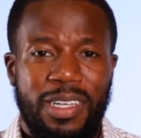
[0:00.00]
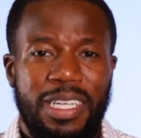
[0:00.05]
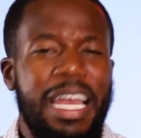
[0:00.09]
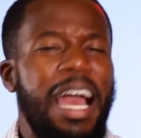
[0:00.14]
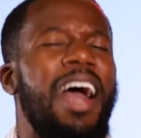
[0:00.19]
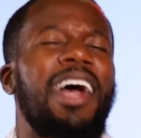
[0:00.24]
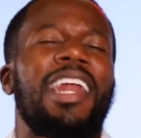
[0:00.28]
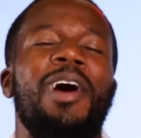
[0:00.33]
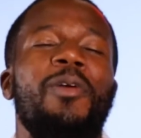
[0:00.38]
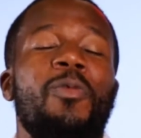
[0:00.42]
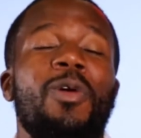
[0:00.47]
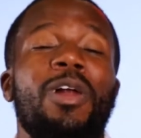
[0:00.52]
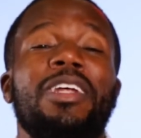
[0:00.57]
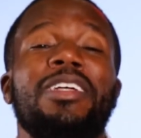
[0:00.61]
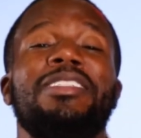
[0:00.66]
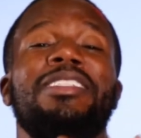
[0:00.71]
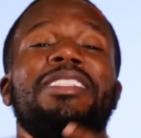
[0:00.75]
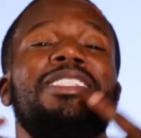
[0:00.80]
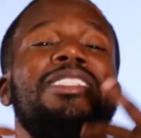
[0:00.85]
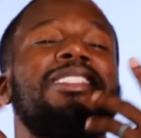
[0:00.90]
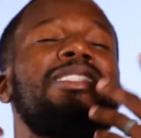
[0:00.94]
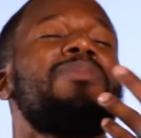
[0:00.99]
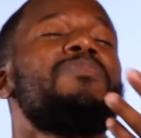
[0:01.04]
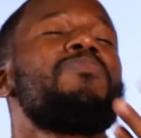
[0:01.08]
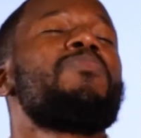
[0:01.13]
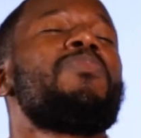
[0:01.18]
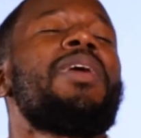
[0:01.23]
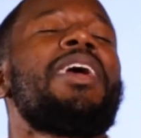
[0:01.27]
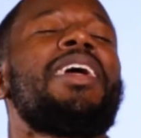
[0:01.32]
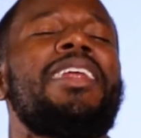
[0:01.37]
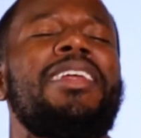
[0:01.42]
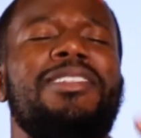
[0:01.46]
God, I want to
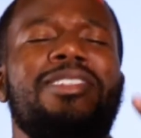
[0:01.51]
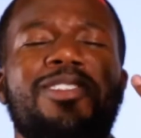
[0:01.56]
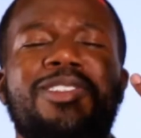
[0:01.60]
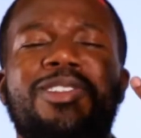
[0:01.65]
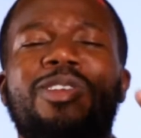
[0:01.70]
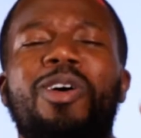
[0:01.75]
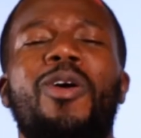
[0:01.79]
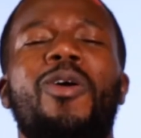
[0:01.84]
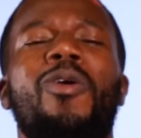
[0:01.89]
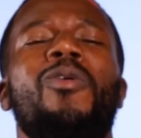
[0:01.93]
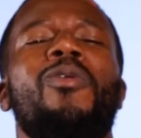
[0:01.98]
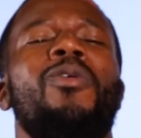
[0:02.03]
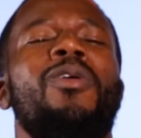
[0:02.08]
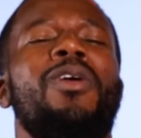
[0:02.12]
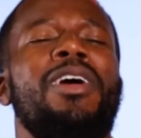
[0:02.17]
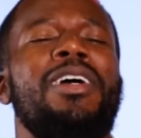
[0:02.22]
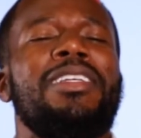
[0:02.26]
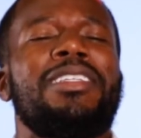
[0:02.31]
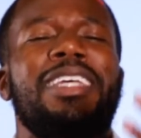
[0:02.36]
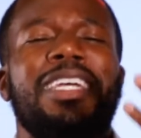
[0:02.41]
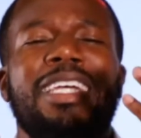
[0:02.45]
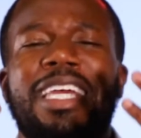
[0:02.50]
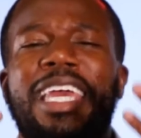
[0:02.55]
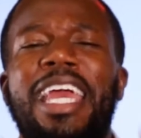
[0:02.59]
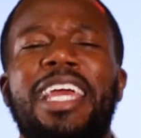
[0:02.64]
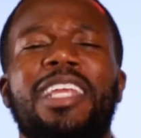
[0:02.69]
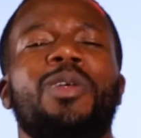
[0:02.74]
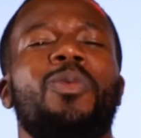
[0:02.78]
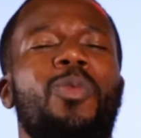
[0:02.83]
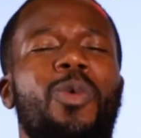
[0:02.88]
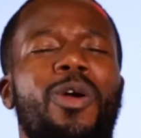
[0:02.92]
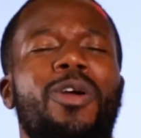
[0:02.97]
submit in soul to
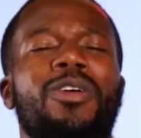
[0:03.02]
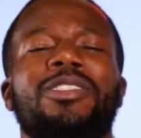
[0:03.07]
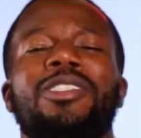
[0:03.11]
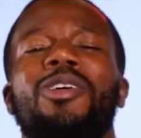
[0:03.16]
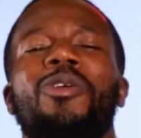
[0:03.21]
kingdom work.